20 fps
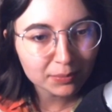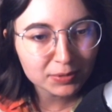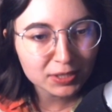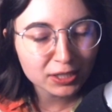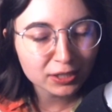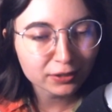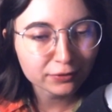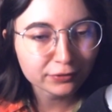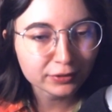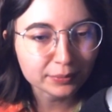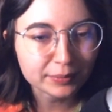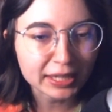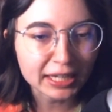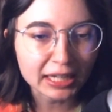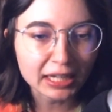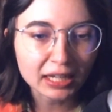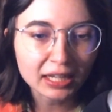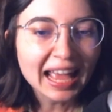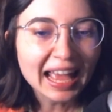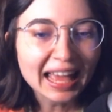tier for
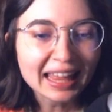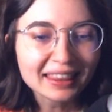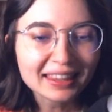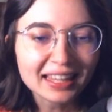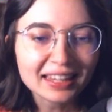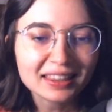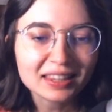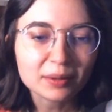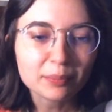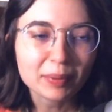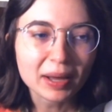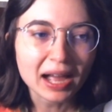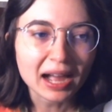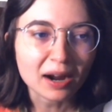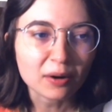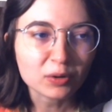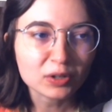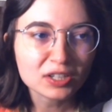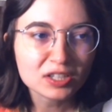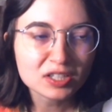me. And then the
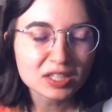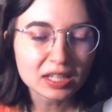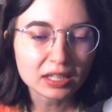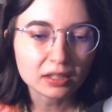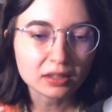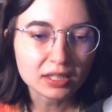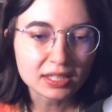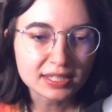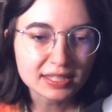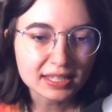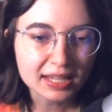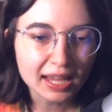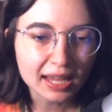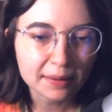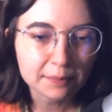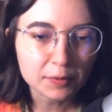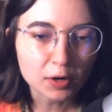powers in this game